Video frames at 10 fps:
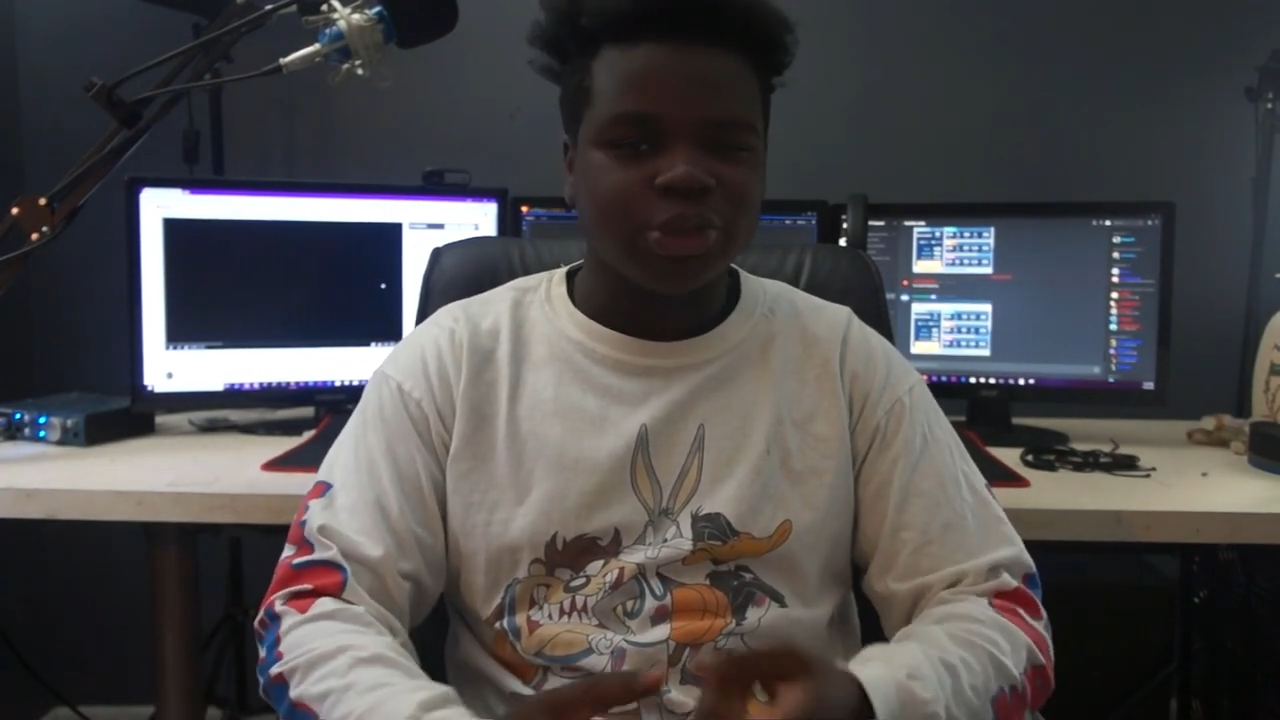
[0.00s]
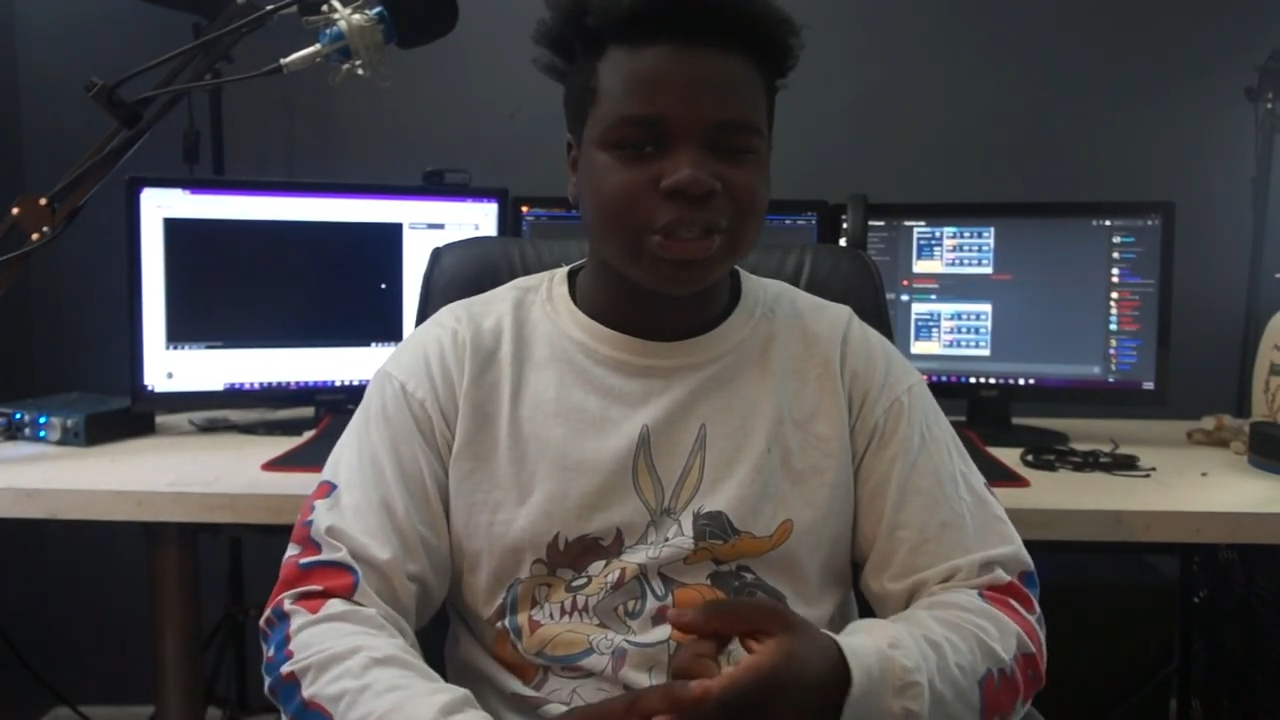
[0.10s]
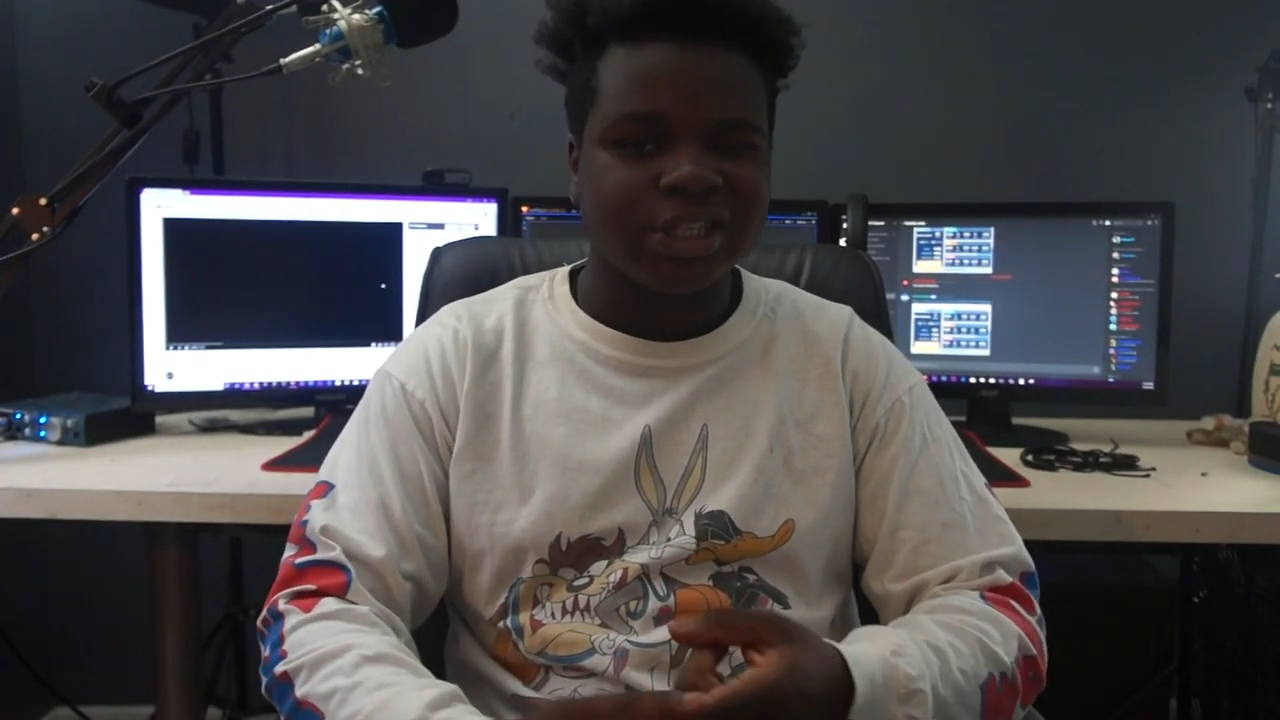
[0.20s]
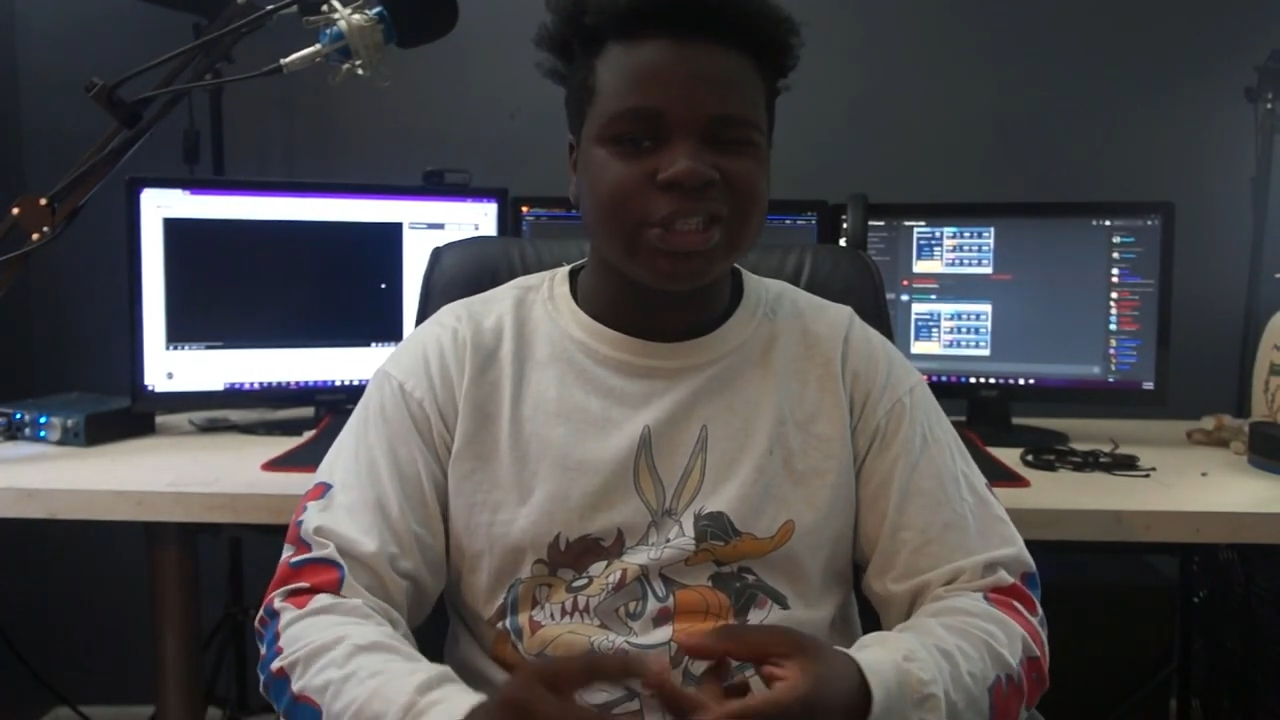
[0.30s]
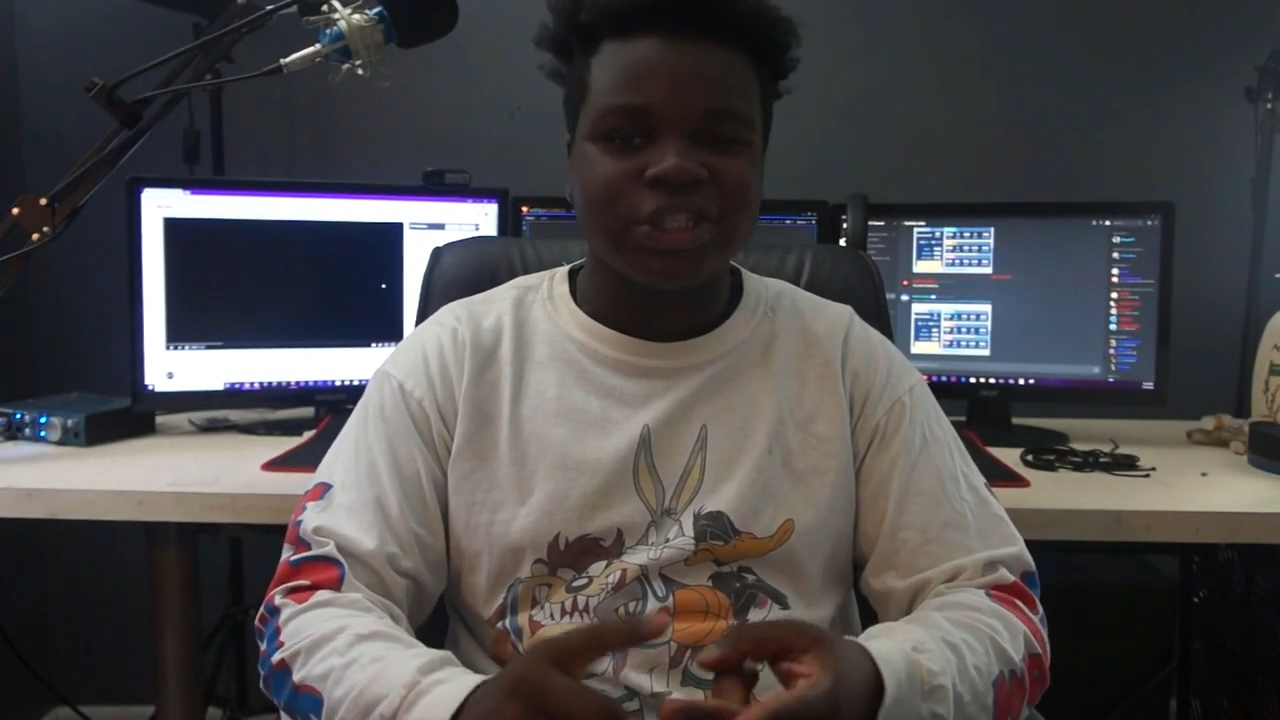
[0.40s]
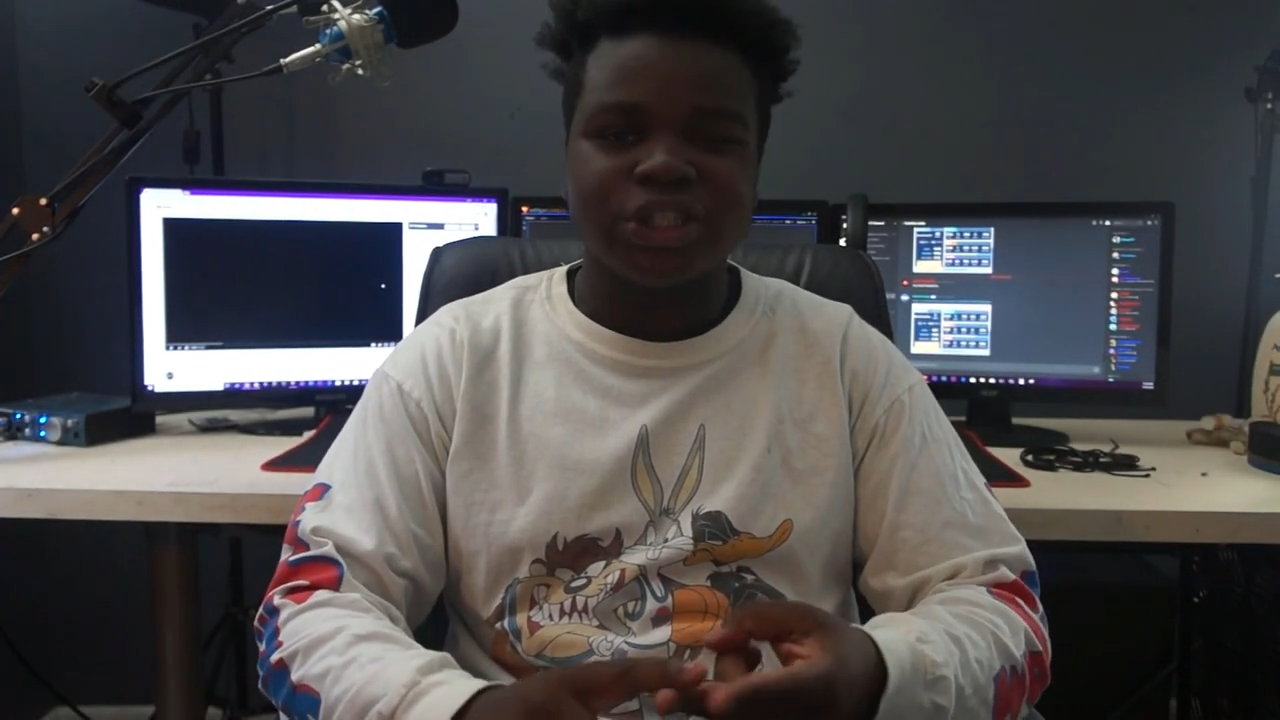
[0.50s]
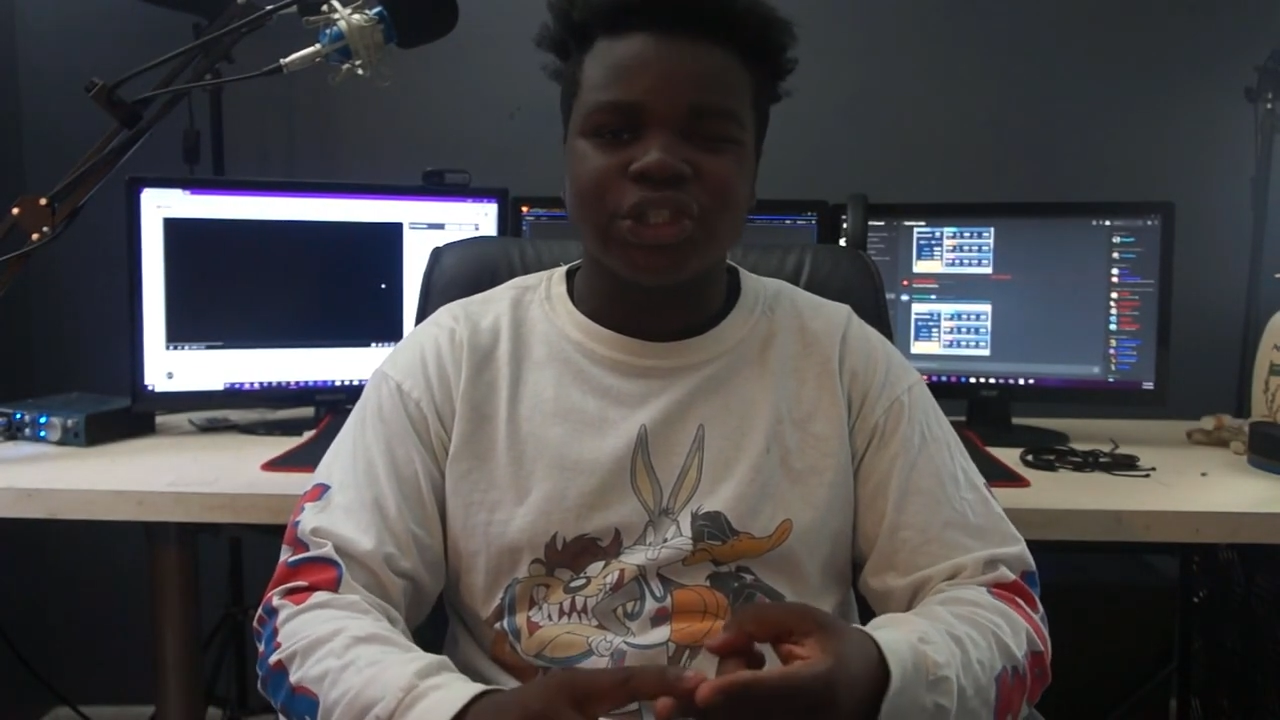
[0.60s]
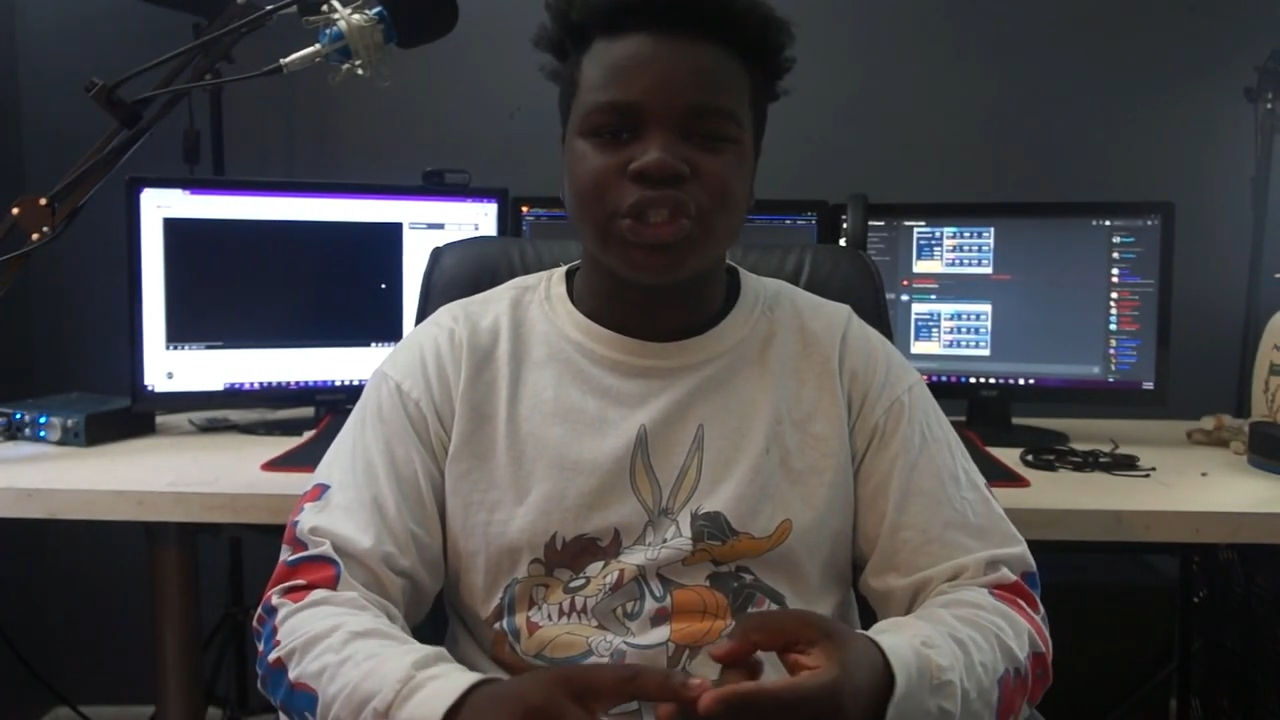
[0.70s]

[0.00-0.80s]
transitions,